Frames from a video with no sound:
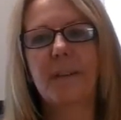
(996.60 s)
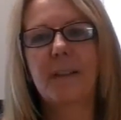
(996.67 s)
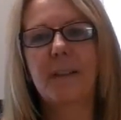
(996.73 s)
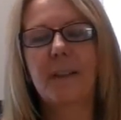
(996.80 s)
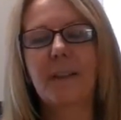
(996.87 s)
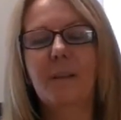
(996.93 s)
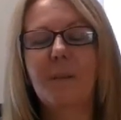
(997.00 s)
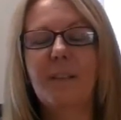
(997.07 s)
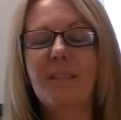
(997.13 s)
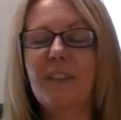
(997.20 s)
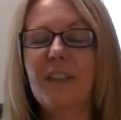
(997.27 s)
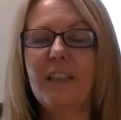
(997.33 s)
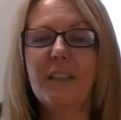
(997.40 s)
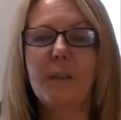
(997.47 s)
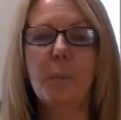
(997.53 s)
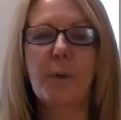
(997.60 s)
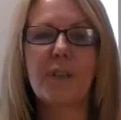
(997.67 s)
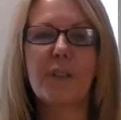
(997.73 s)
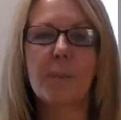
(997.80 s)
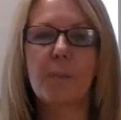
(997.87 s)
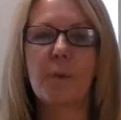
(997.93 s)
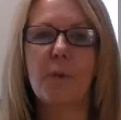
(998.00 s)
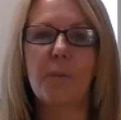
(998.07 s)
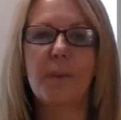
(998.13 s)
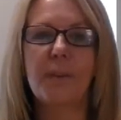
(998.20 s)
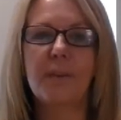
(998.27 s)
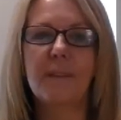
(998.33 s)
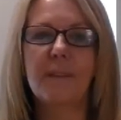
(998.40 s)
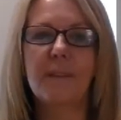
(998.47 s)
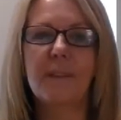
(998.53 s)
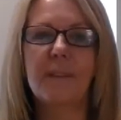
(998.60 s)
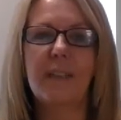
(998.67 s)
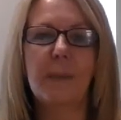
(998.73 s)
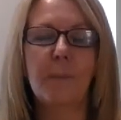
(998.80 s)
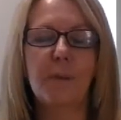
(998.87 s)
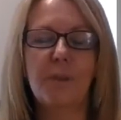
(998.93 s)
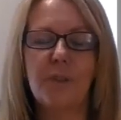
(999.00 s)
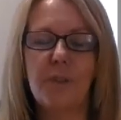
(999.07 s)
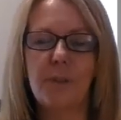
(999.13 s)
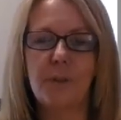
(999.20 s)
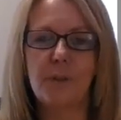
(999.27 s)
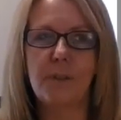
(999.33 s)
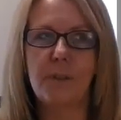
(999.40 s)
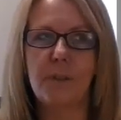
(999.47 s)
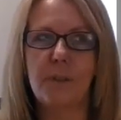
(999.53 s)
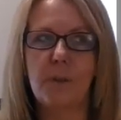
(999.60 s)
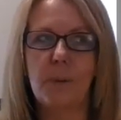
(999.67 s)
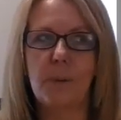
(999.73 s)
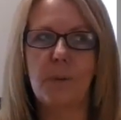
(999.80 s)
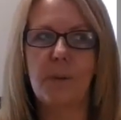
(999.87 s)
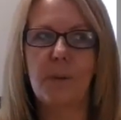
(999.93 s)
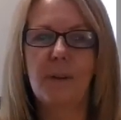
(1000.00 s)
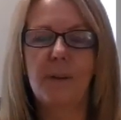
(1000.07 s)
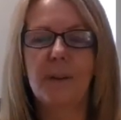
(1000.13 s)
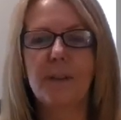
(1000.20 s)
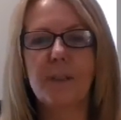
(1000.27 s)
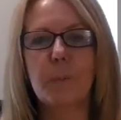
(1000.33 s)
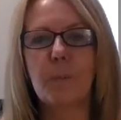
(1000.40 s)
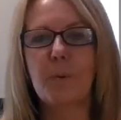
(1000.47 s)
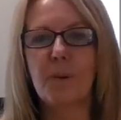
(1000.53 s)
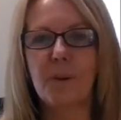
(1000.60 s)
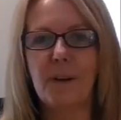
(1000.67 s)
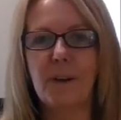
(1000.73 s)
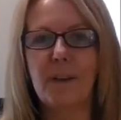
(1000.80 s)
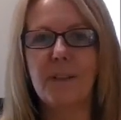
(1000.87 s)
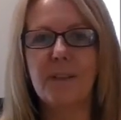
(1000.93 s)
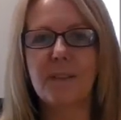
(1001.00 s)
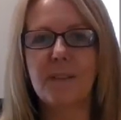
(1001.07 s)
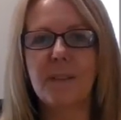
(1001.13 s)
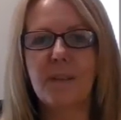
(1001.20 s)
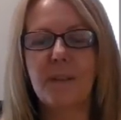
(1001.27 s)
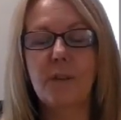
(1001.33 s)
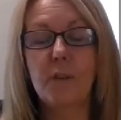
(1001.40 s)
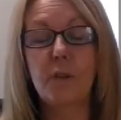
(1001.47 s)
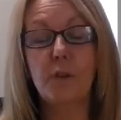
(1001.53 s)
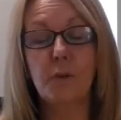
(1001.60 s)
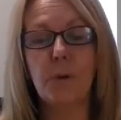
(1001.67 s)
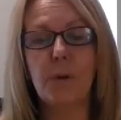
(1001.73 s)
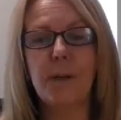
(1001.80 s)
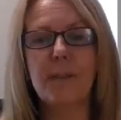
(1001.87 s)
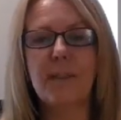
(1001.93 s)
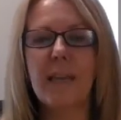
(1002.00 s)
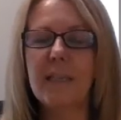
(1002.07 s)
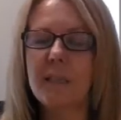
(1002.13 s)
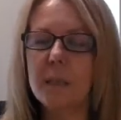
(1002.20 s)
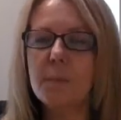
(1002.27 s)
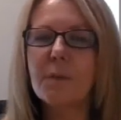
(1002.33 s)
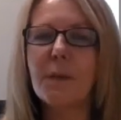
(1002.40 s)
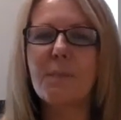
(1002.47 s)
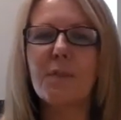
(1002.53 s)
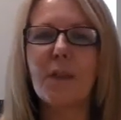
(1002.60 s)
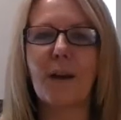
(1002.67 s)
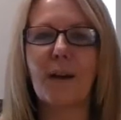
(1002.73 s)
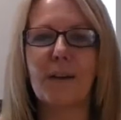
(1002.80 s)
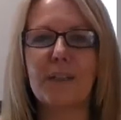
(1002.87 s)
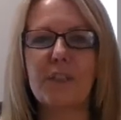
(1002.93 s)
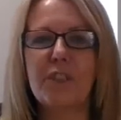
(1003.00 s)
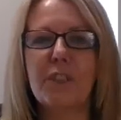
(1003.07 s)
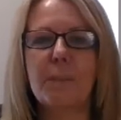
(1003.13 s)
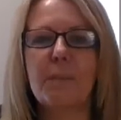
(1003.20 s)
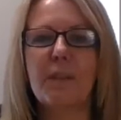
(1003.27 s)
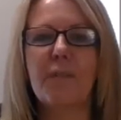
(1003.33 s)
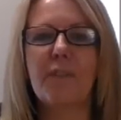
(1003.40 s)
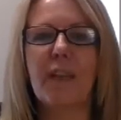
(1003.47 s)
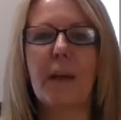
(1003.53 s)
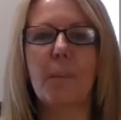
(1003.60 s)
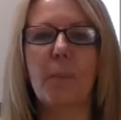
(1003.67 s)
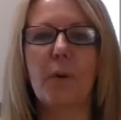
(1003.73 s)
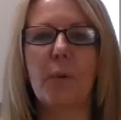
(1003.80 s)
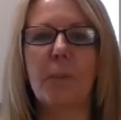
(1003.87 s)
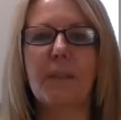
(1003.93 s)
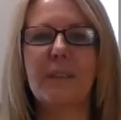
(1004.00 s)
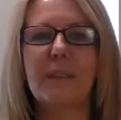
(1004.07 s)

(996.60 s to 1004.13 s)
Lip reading: And living in the present moment enables you to experience the joys and sometimes the hardships of that moment.